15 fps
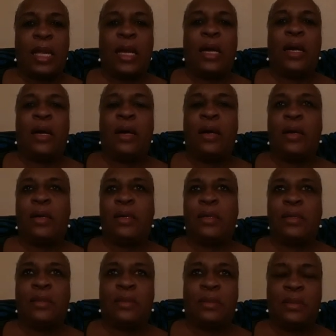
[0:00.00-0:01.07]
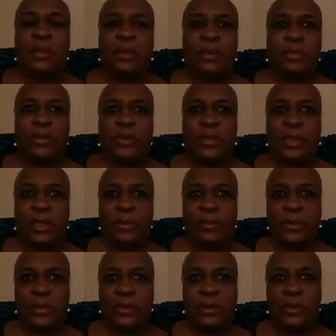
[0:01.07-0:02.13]
What's the other
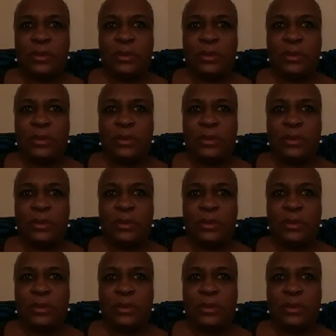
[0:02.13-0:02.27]
one?